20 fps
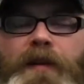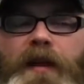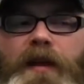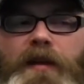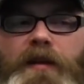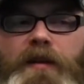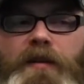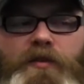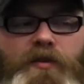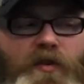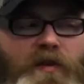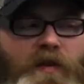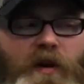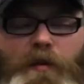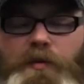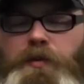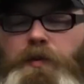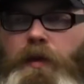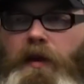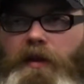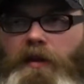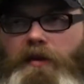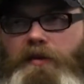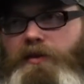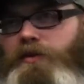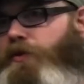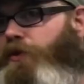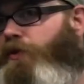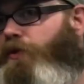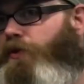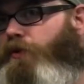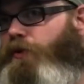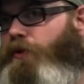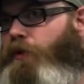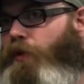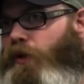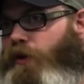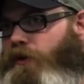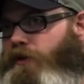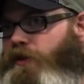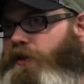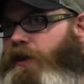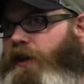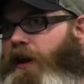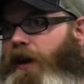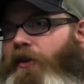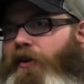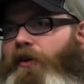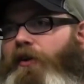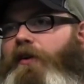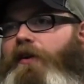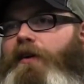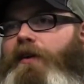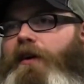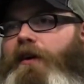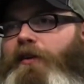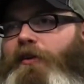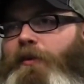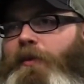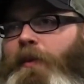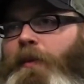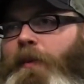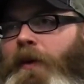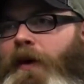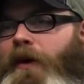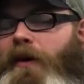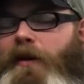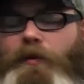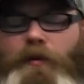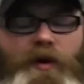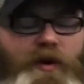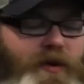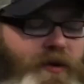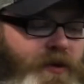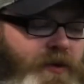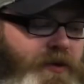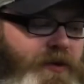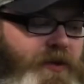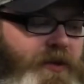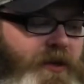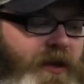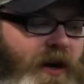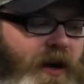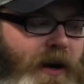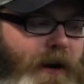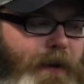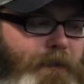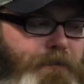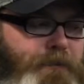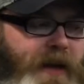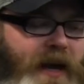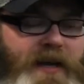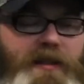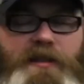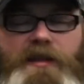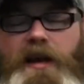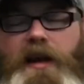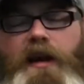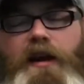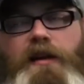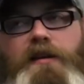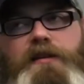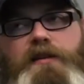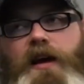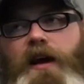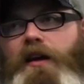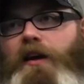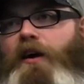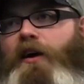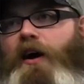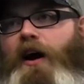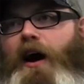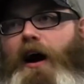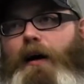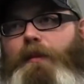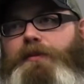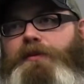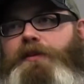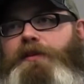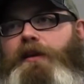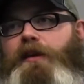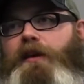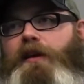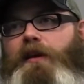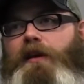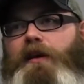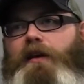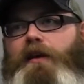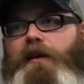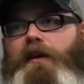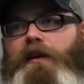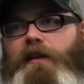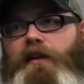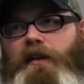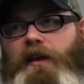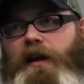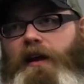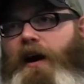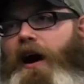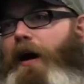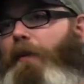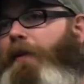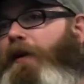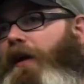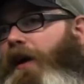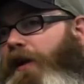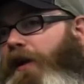and sort of helps bring those two worlds together a little bit better. And we use Cascade and Tatnang hops in the late hopping